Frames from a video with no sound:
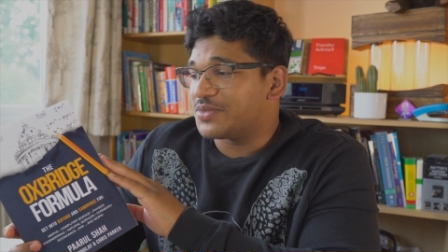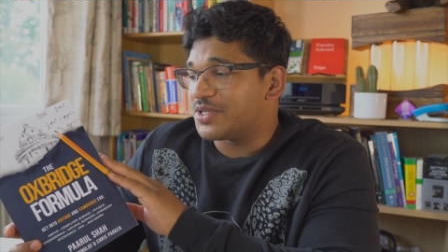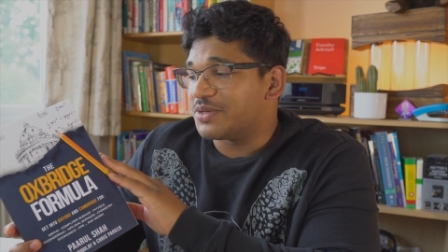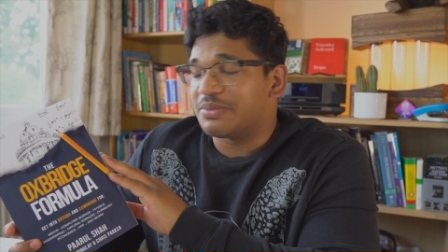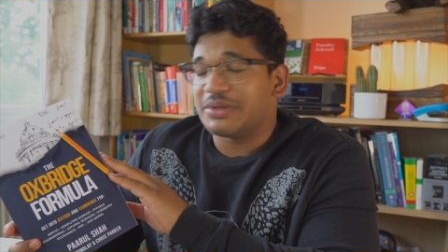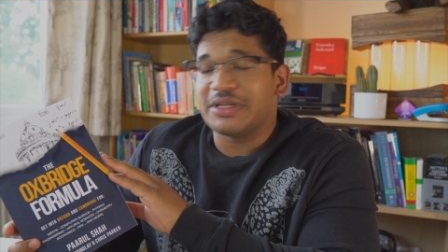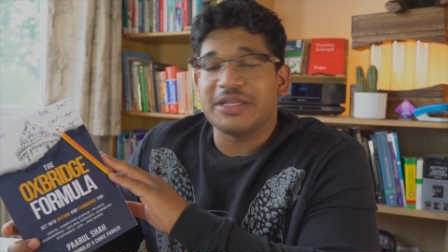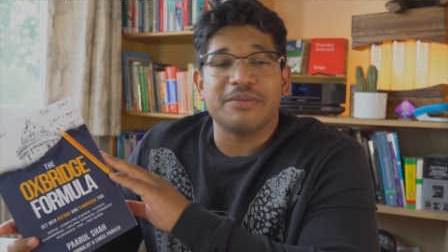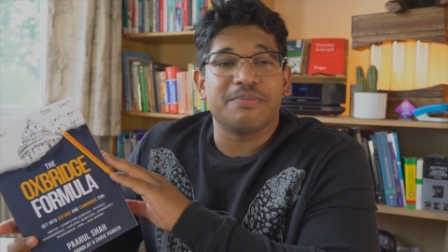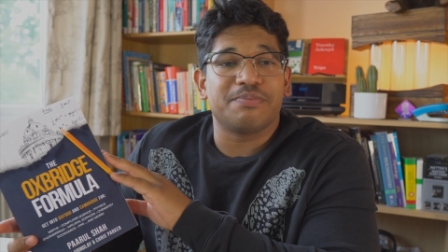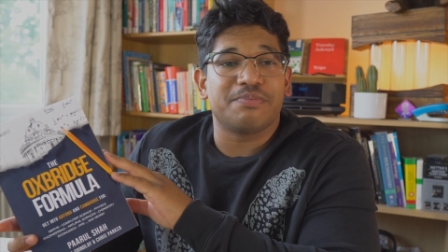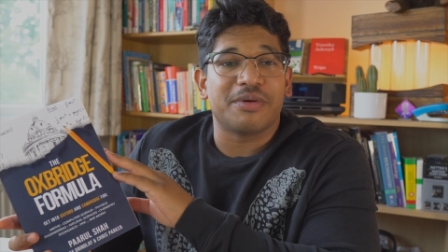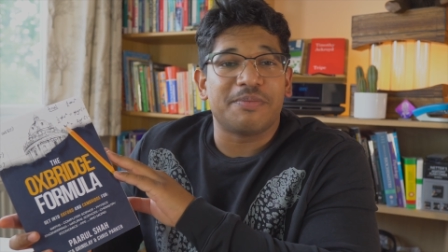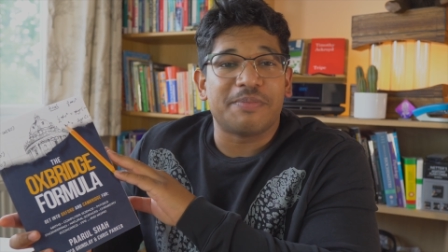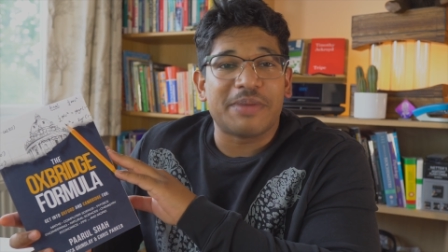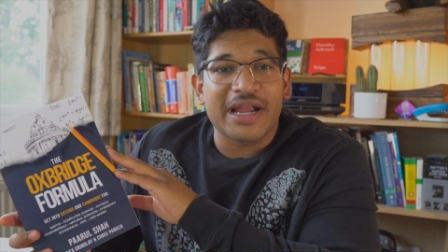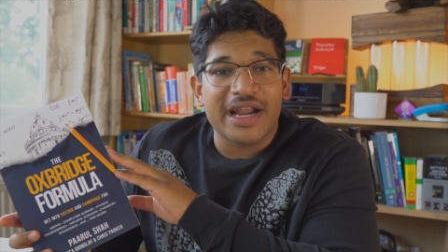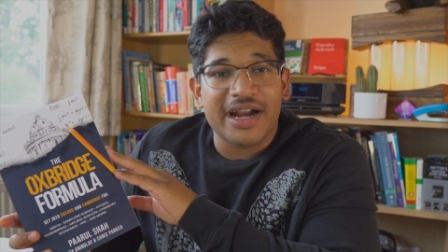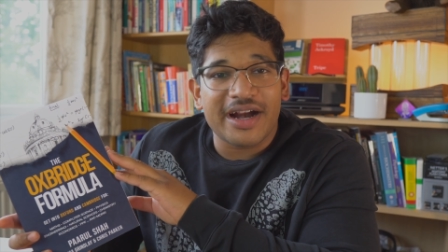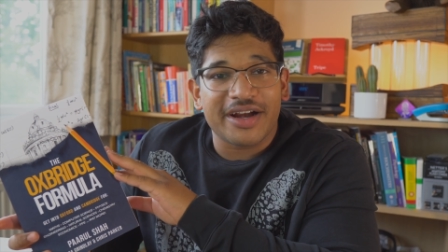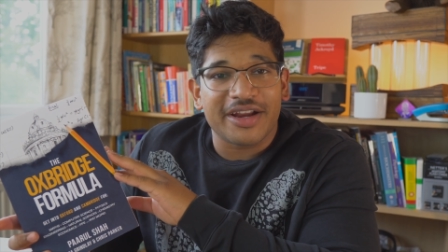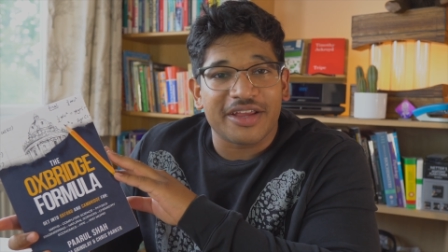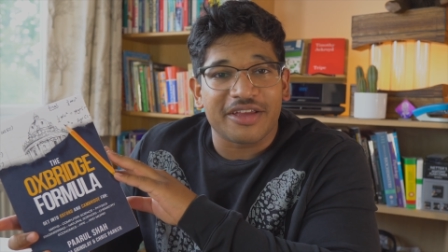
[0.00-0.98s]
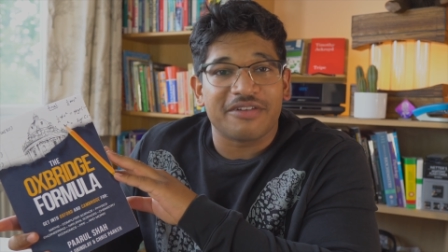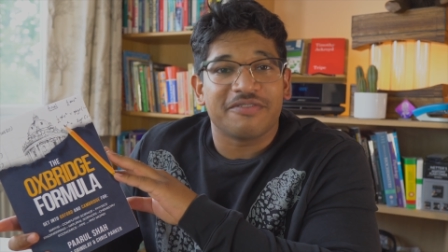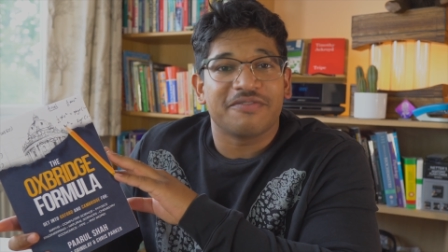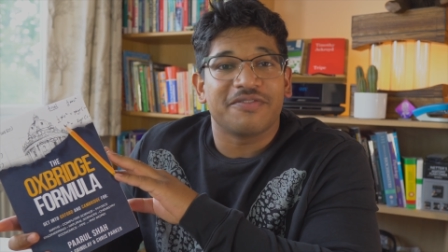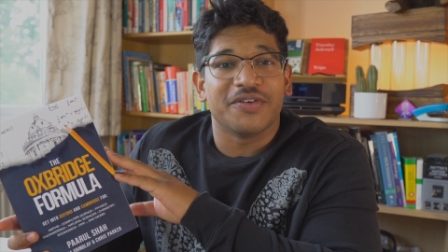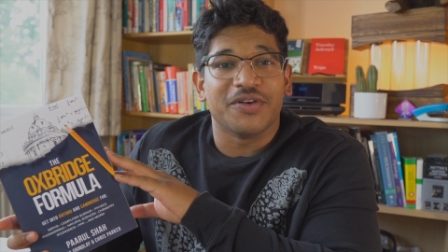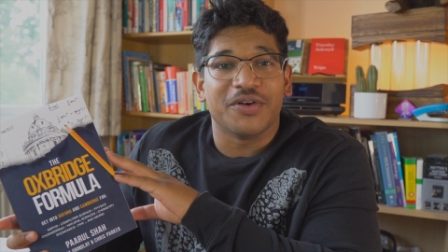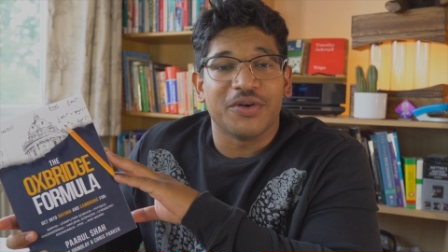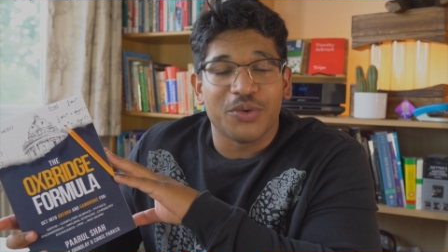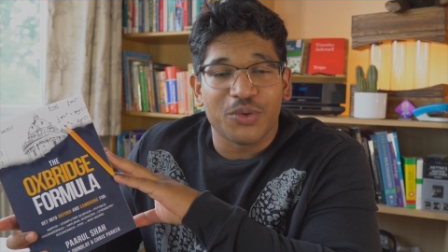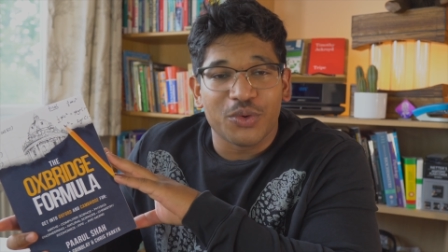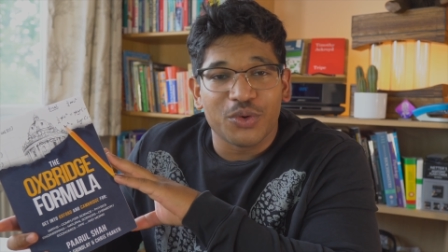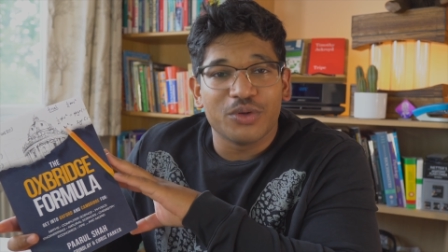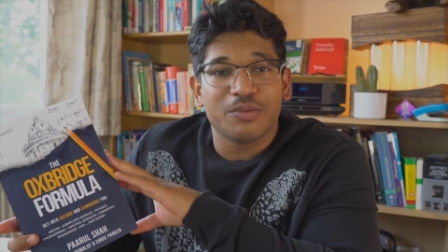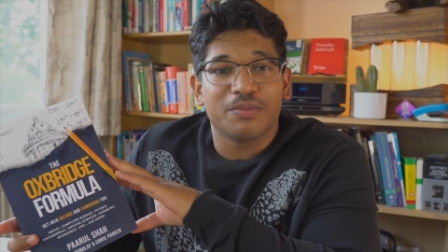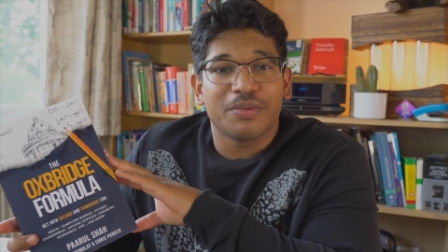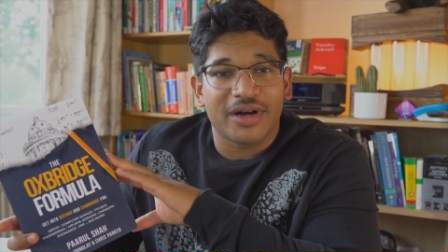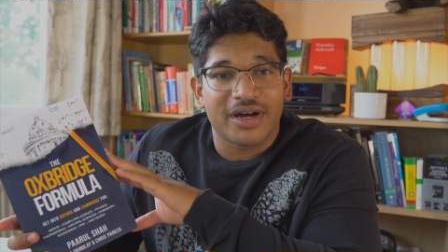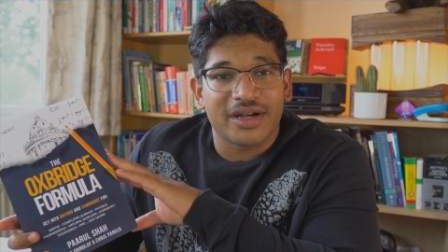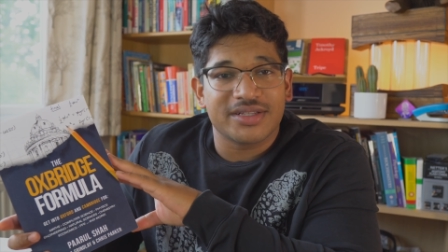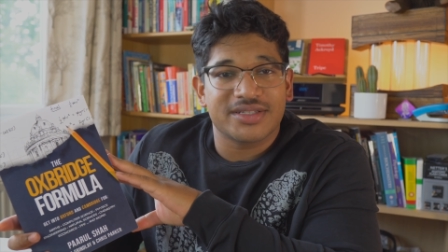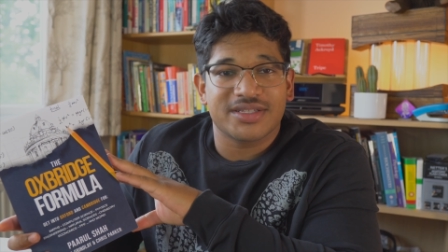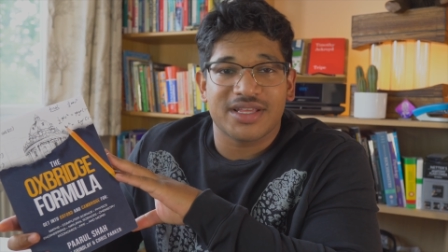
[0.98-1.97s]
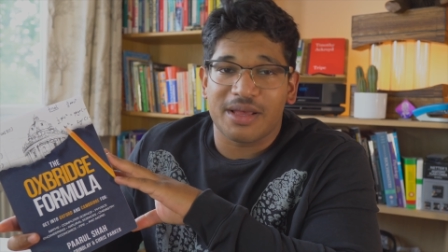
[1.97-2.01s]
simply preparing for all
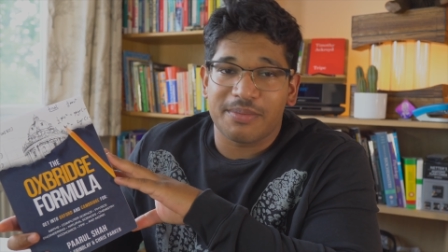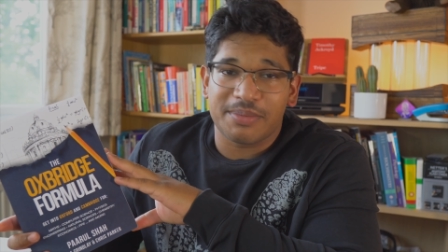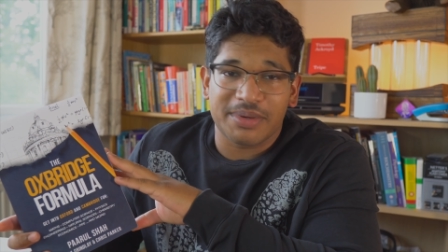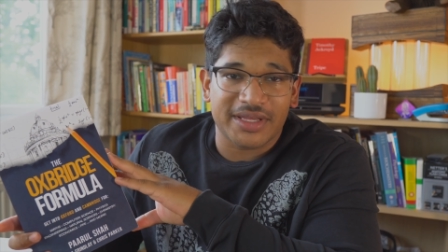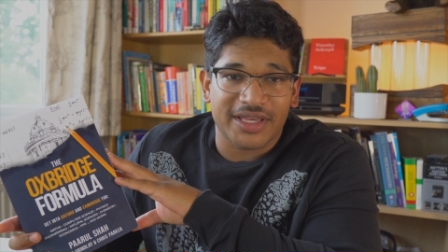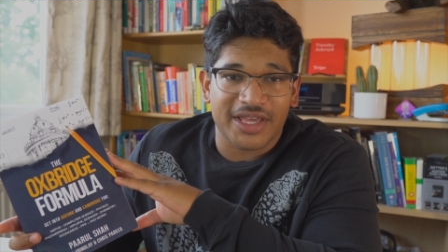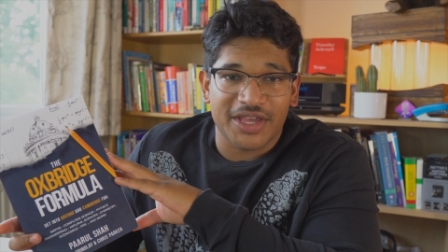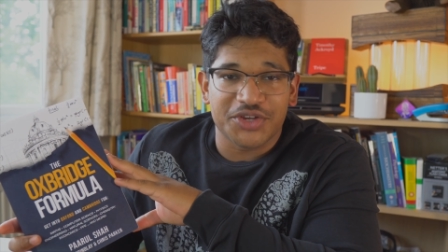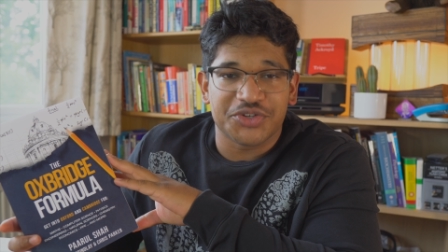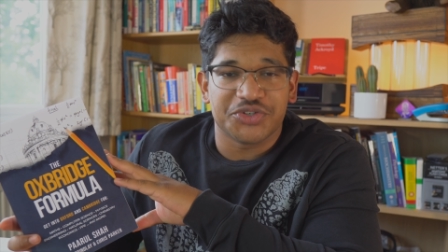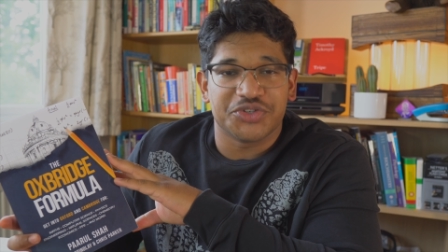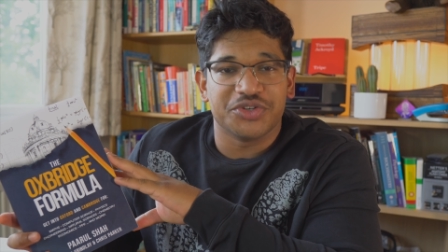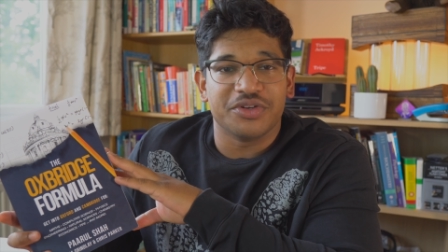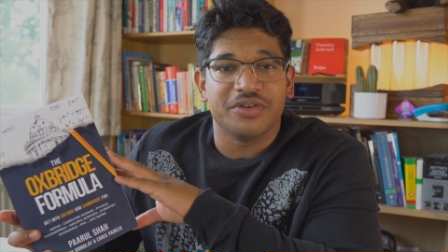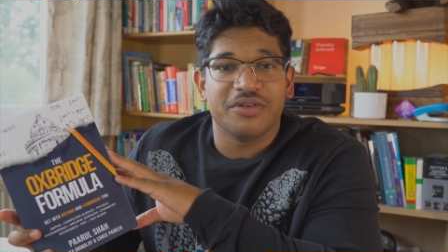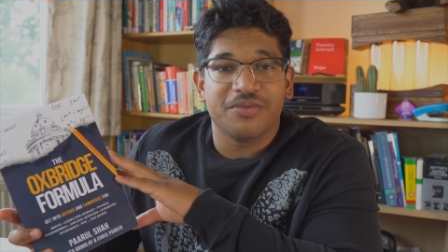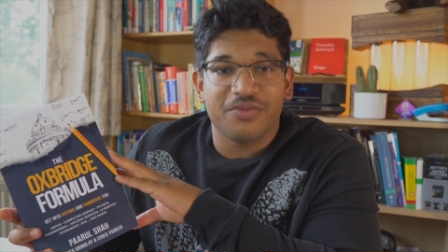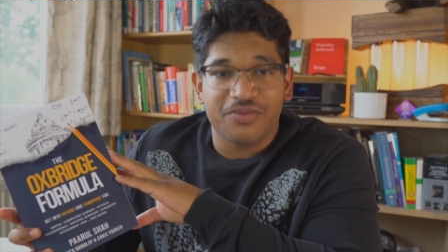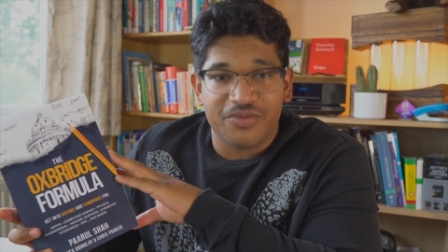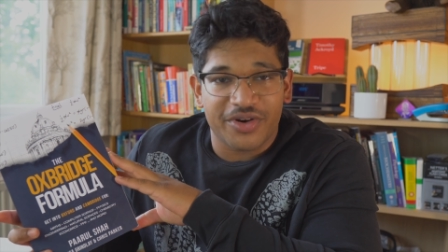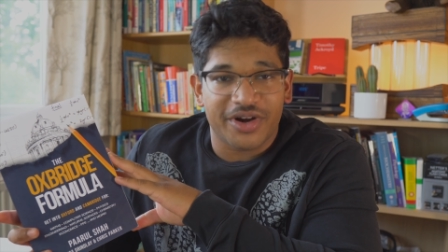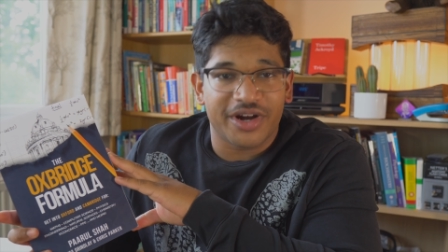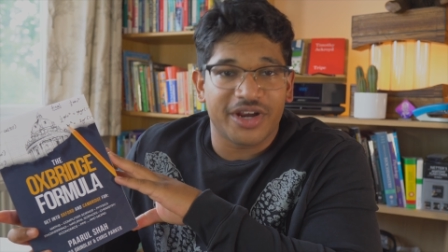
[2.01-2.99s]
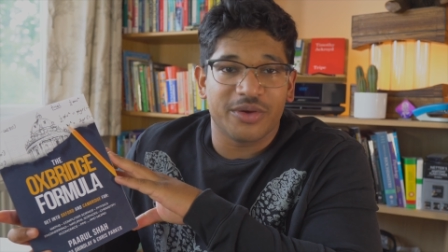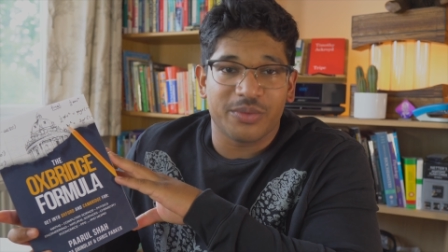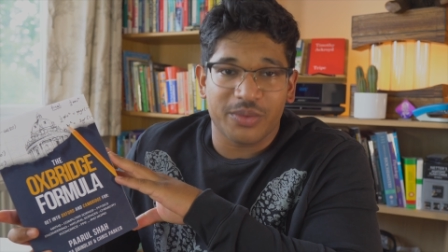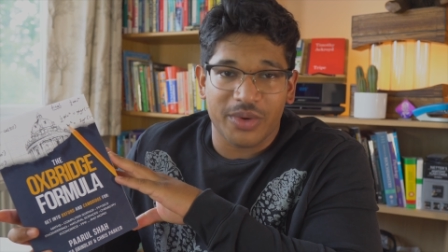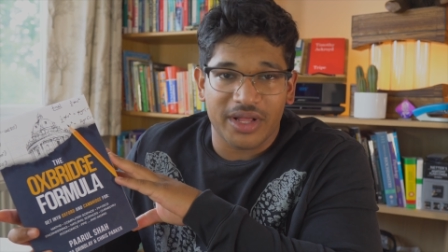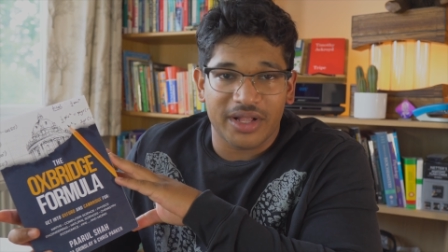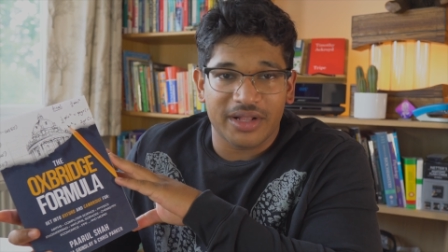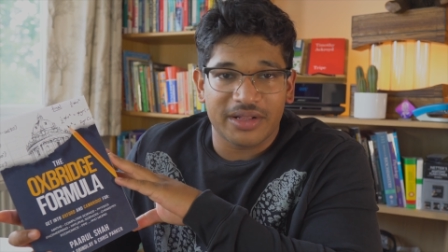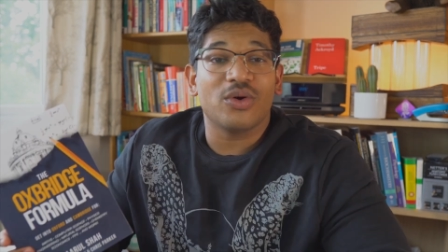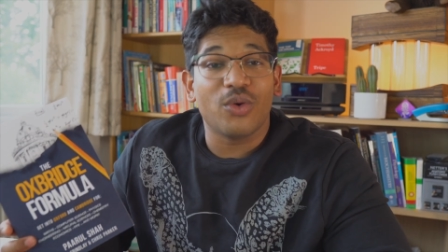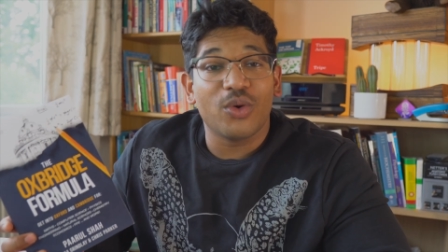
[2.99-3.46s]
parts of the application very well.